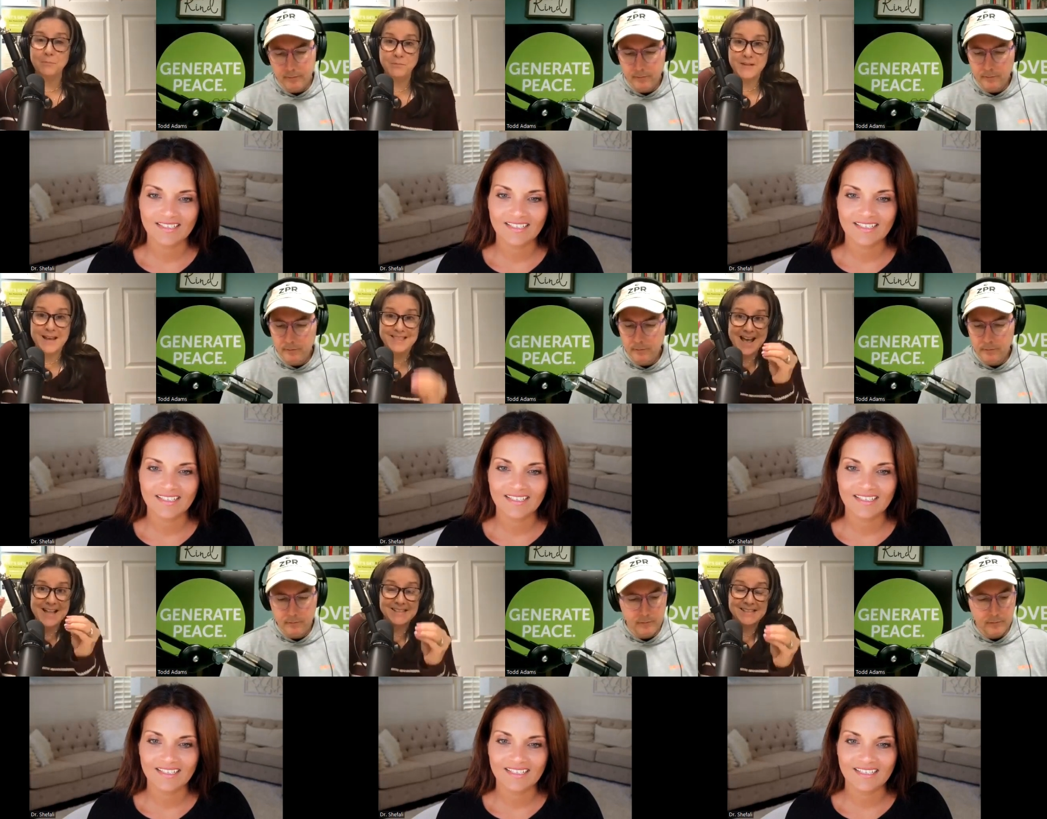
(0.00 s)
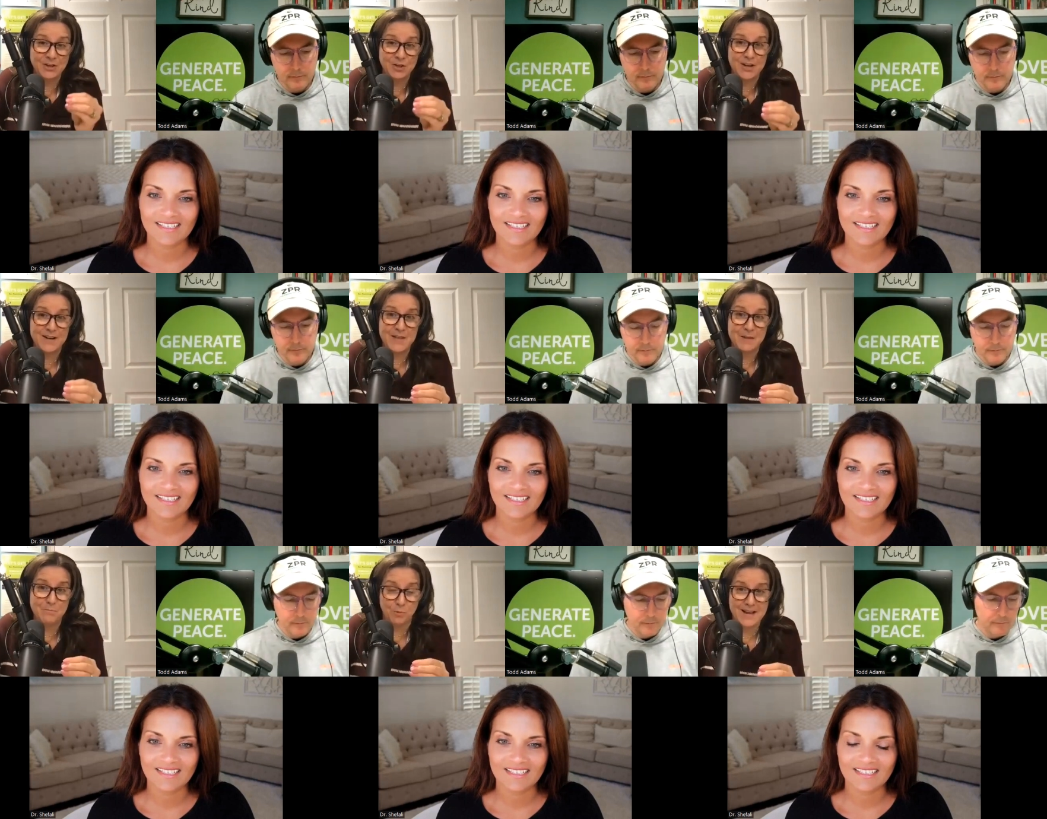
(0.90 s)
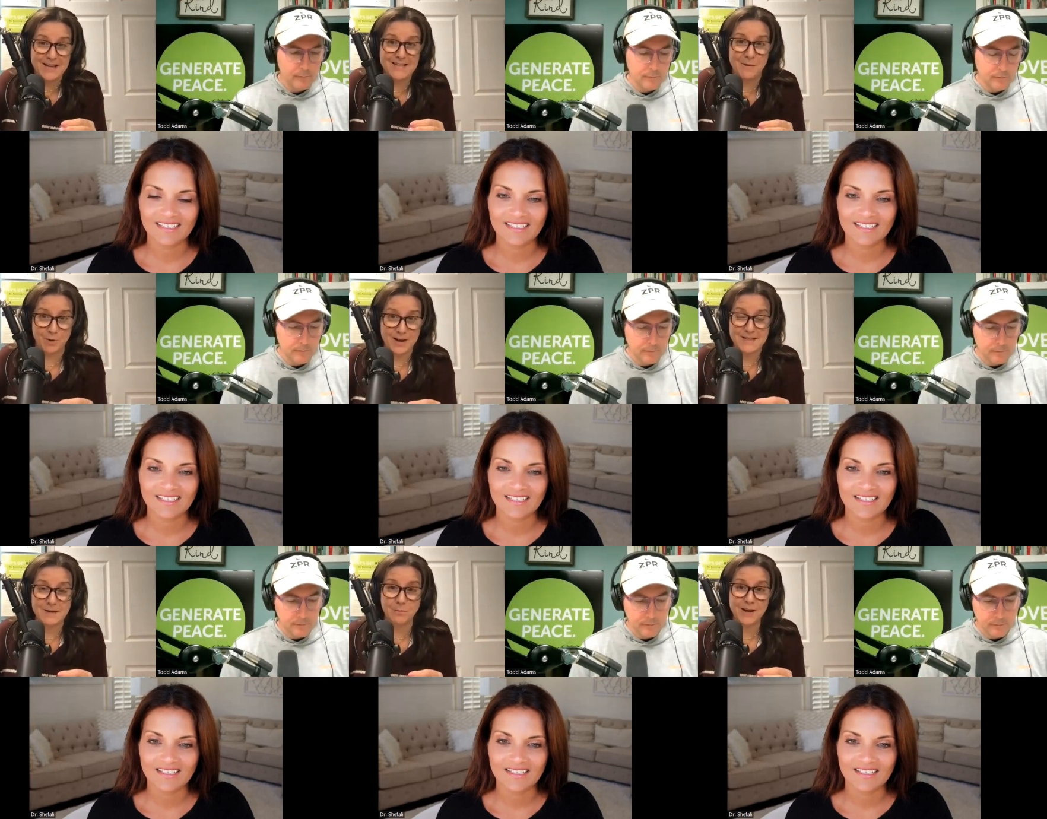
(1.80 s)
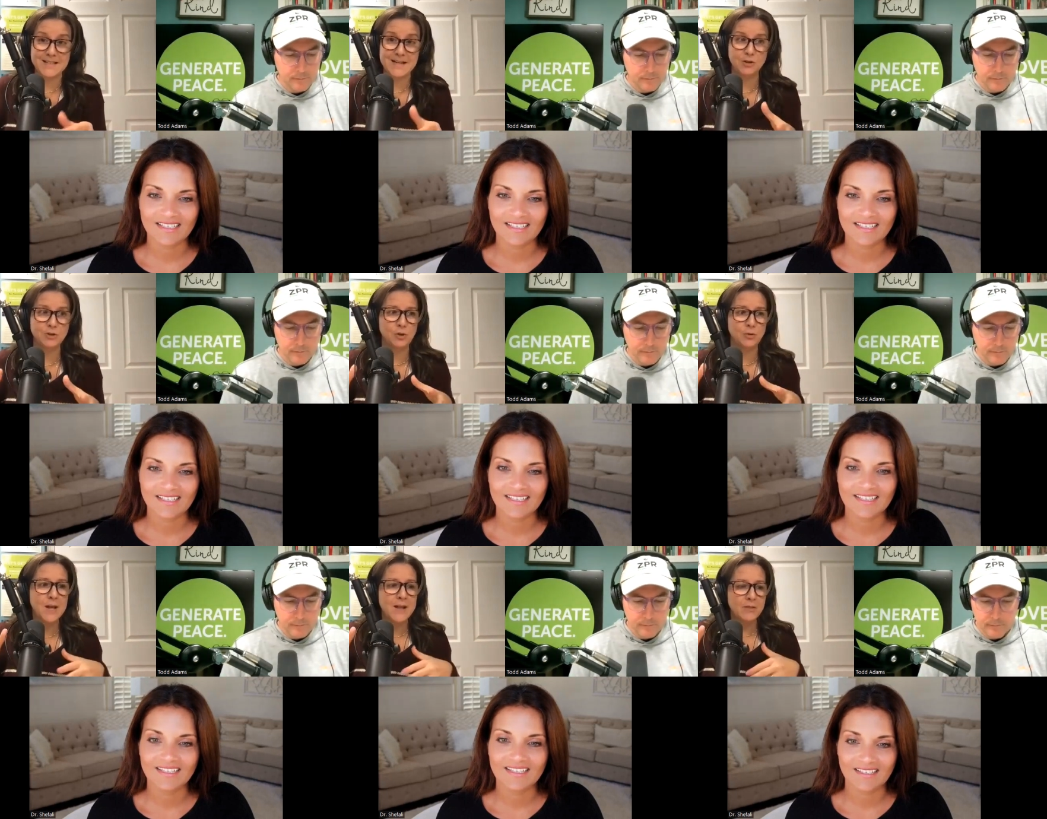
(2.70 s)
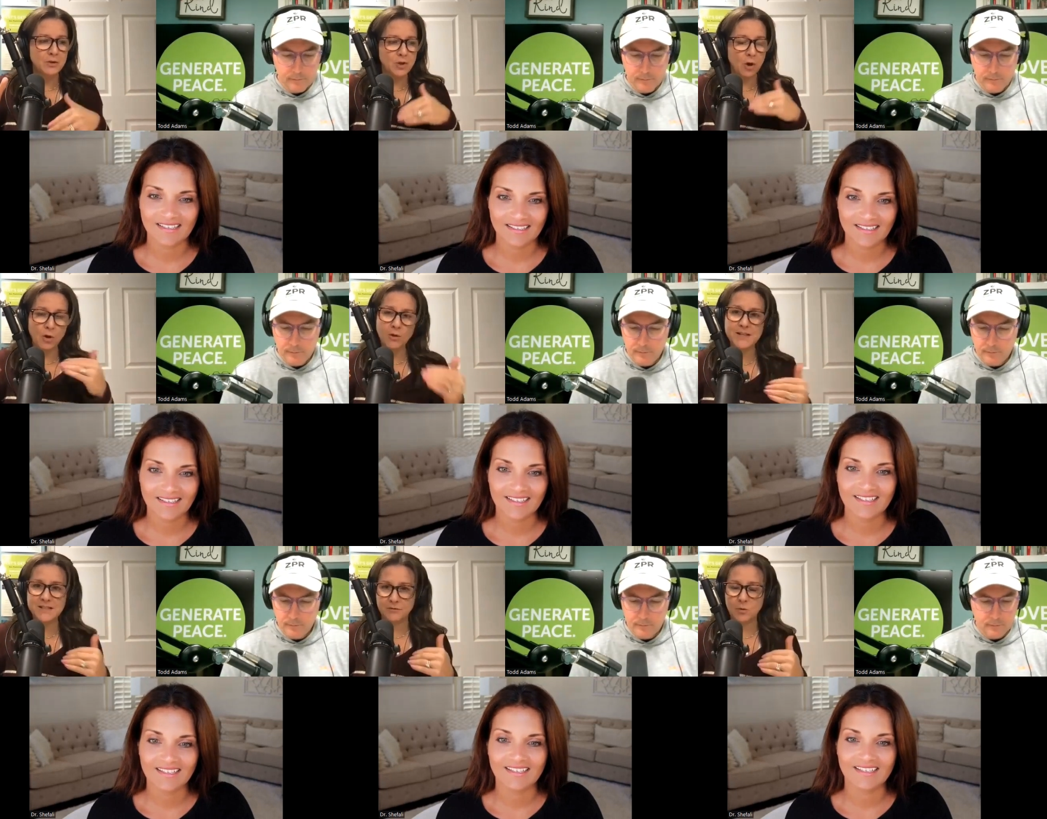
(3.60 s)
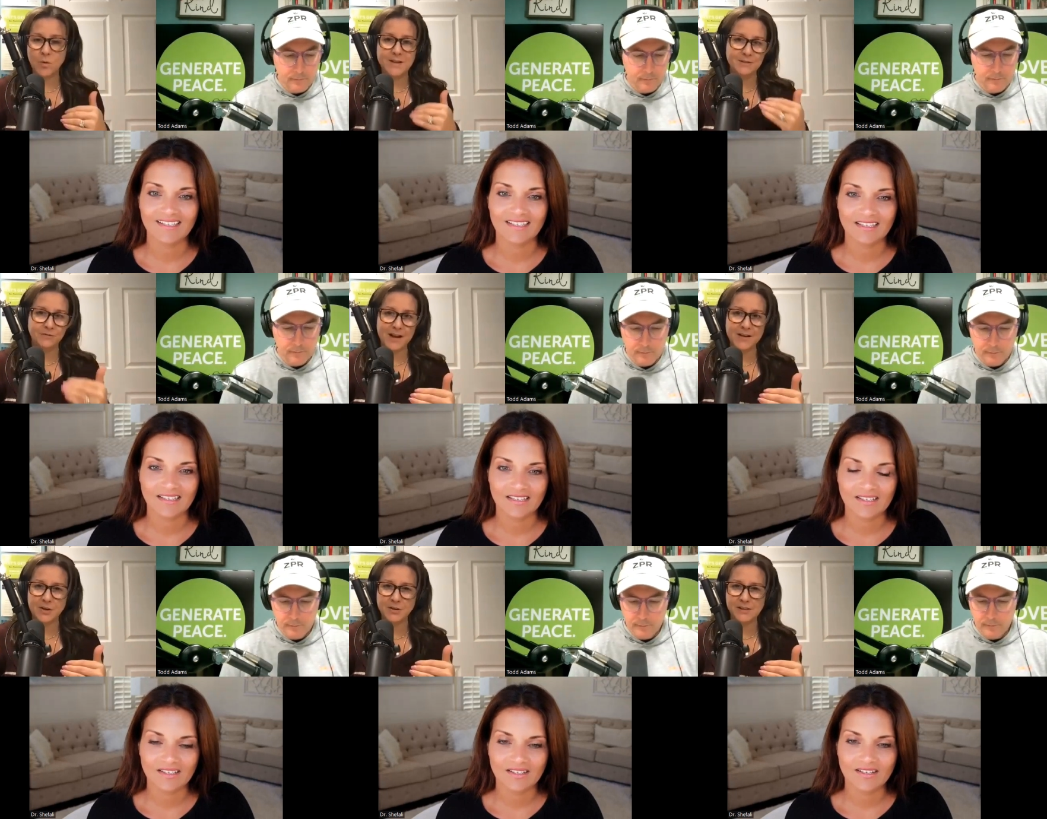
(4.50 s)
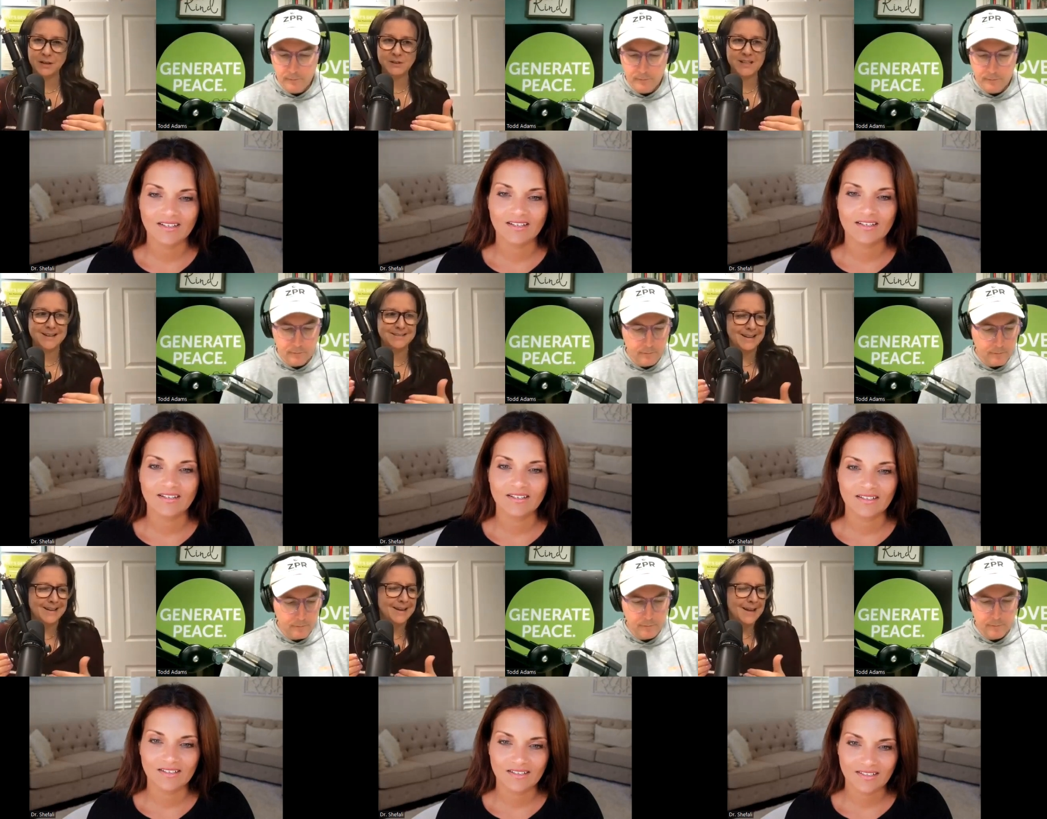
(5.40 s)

Speaker 1: take that section and then break it down break it down break it down and so there's all these different ways to find ourselves and it like